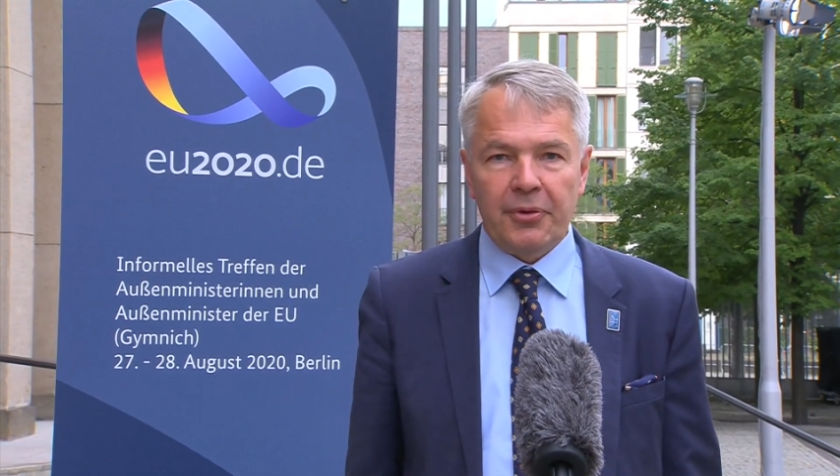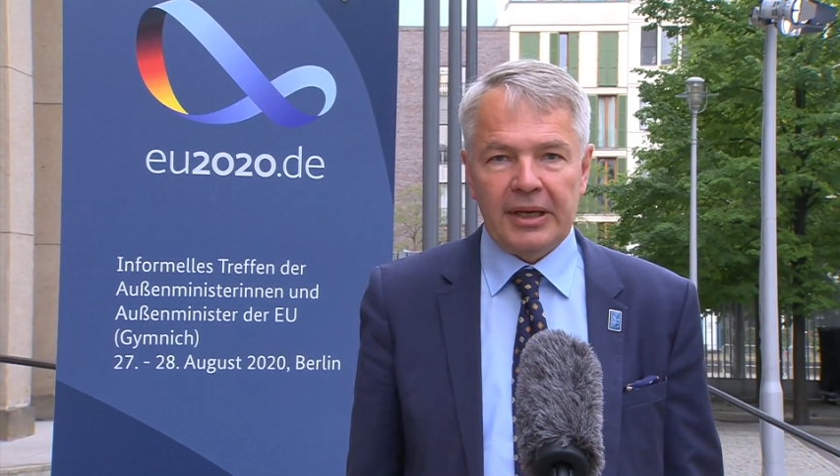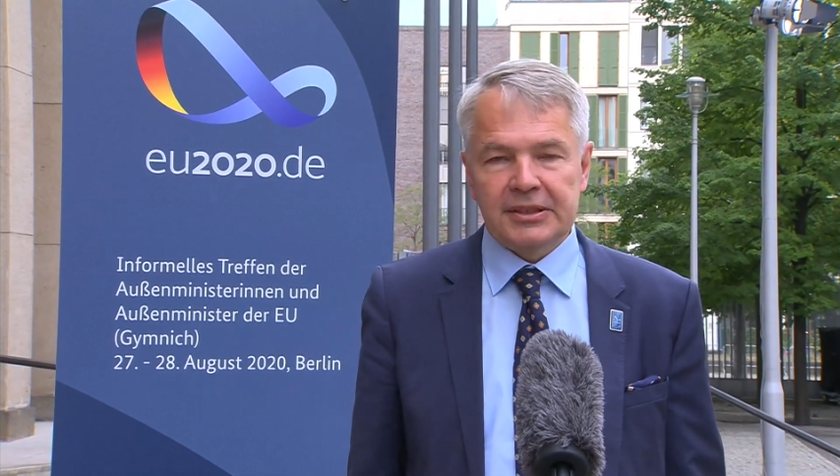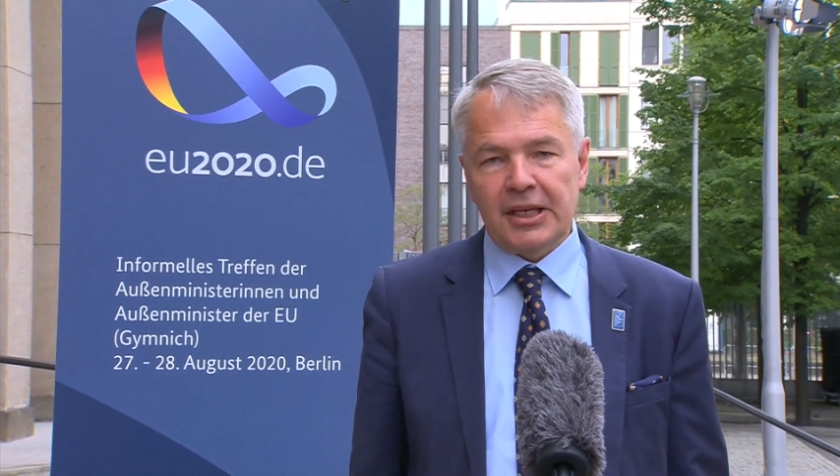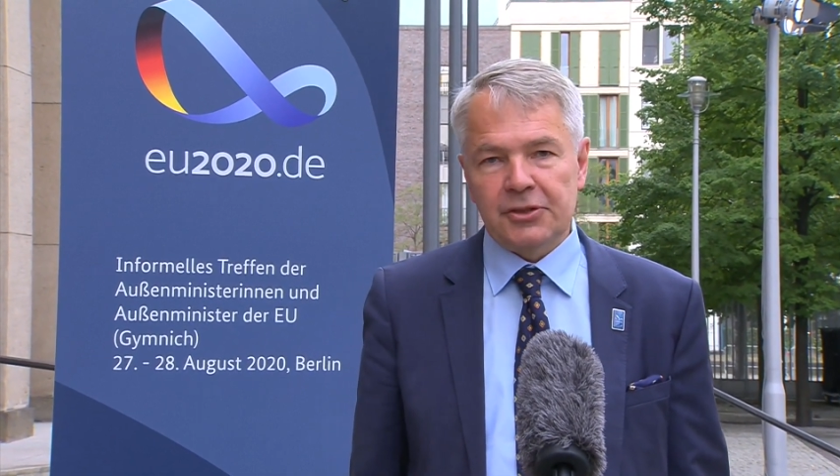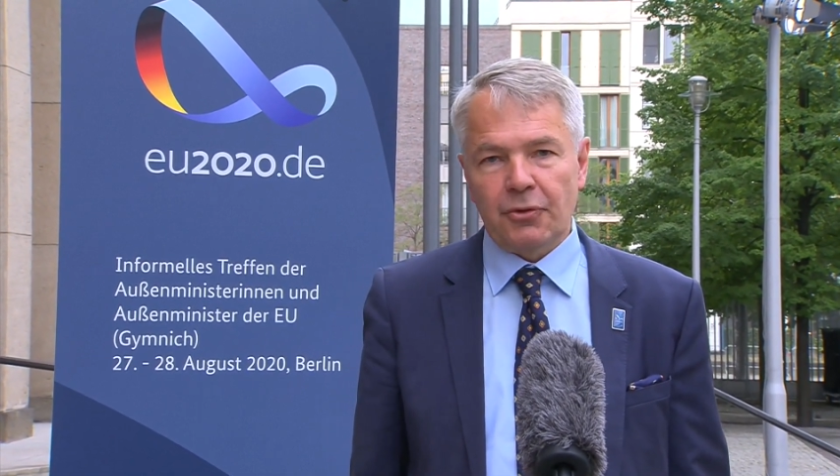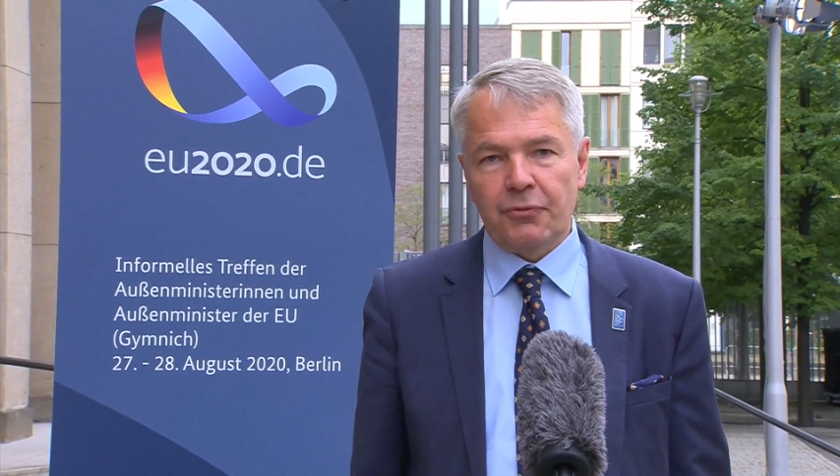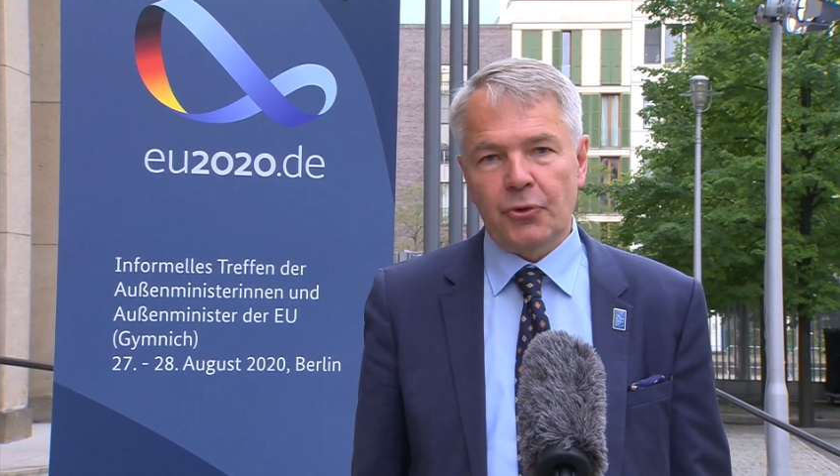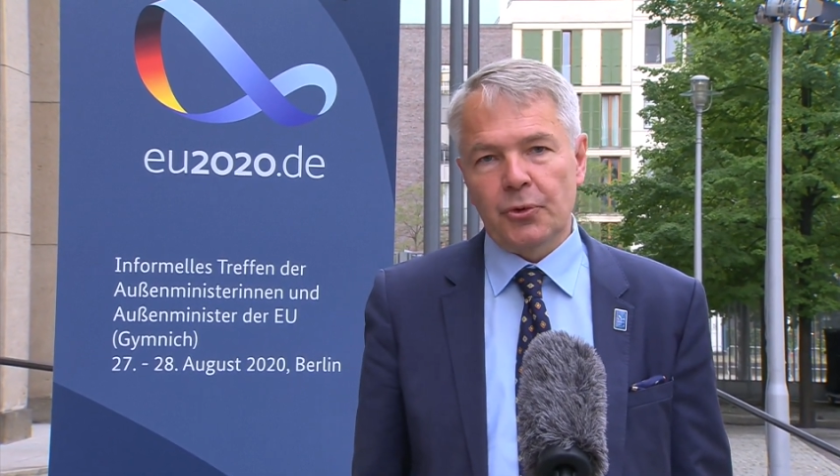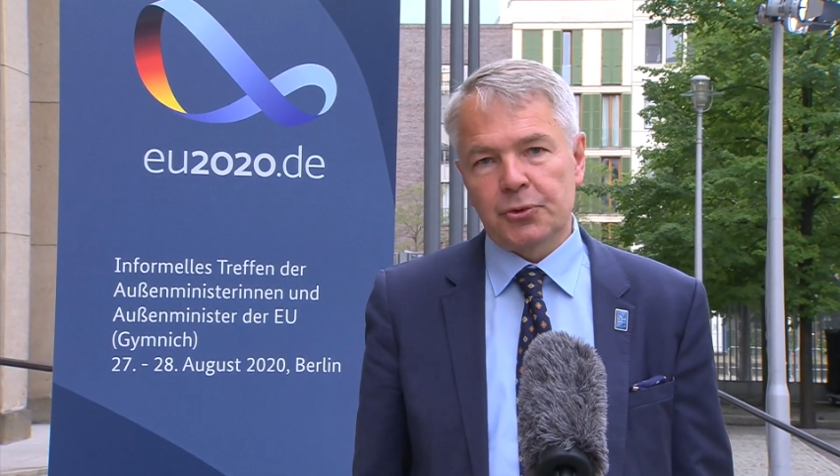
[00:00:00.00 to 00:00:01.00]
exchange of
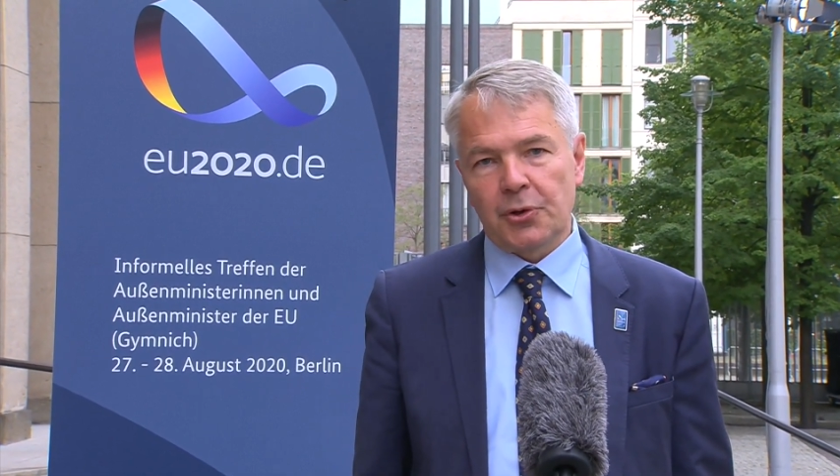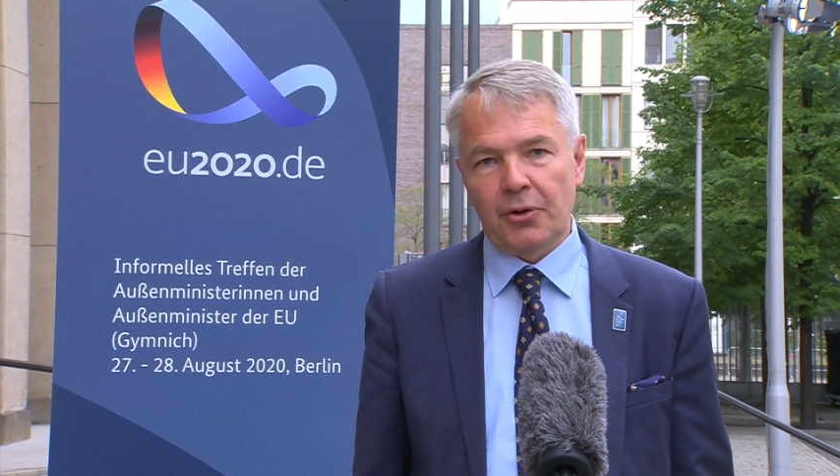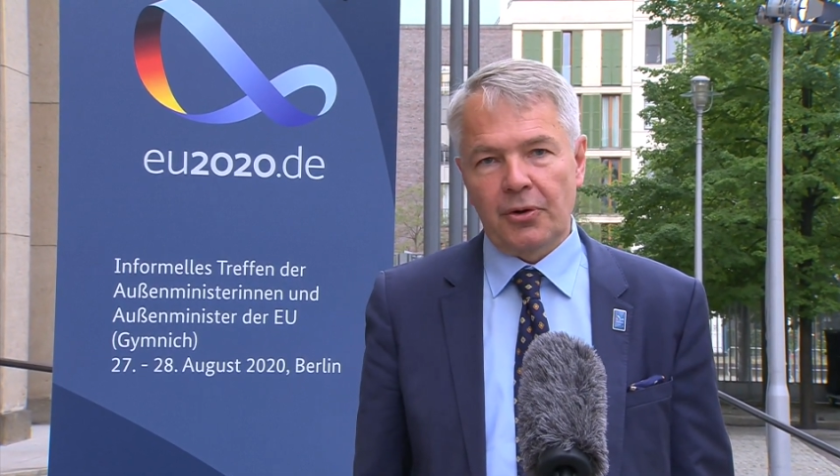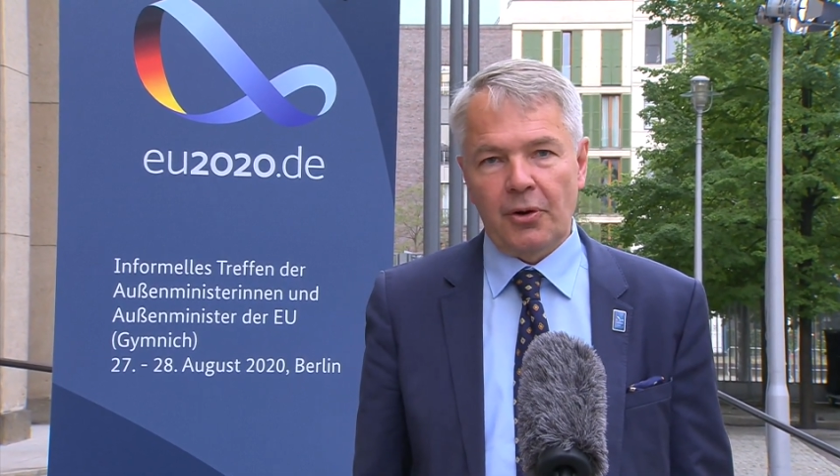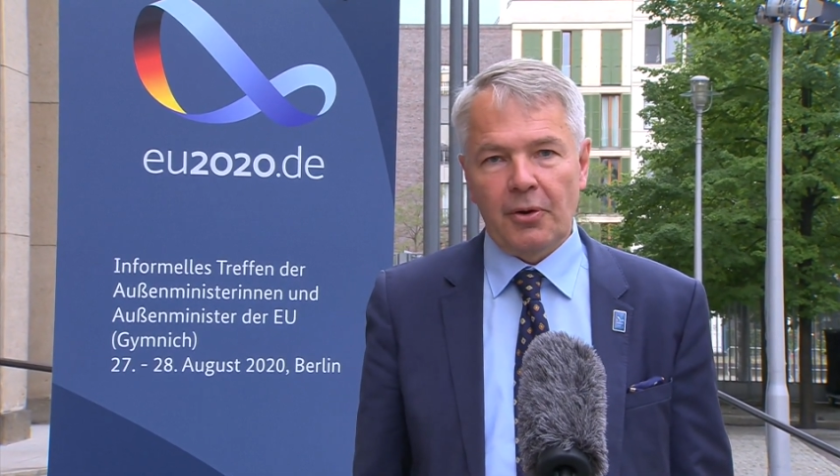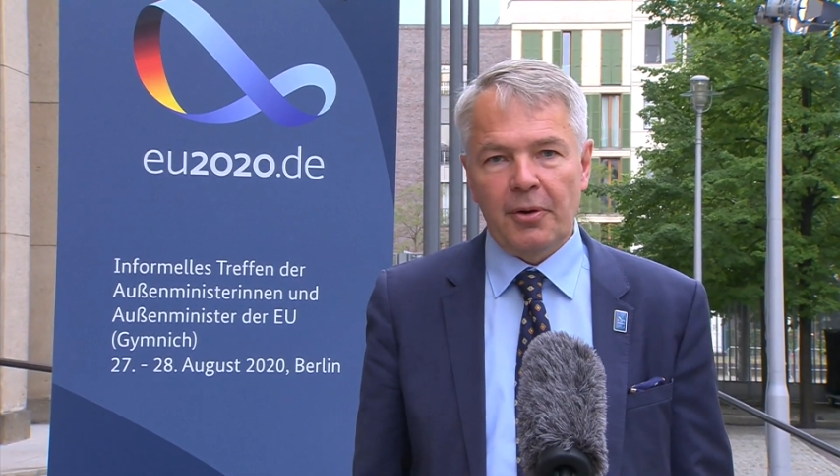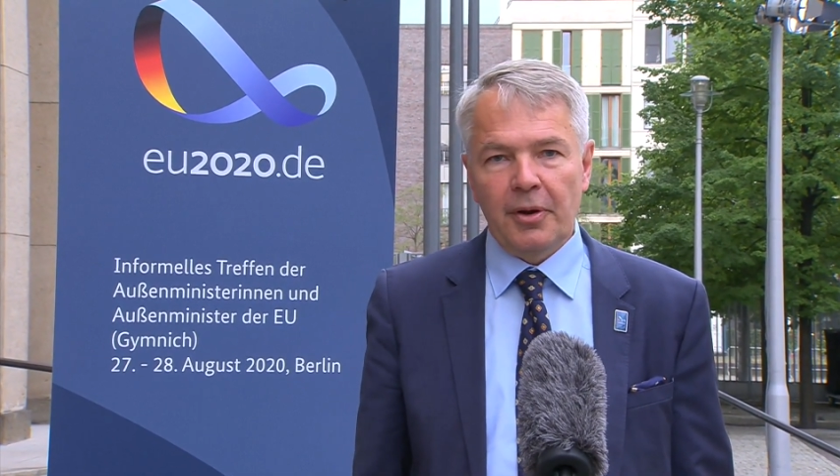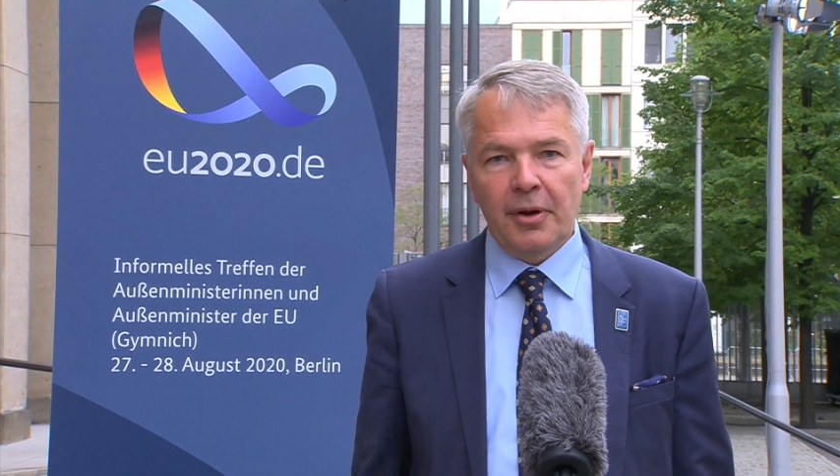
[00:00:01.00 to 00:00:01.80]
views on the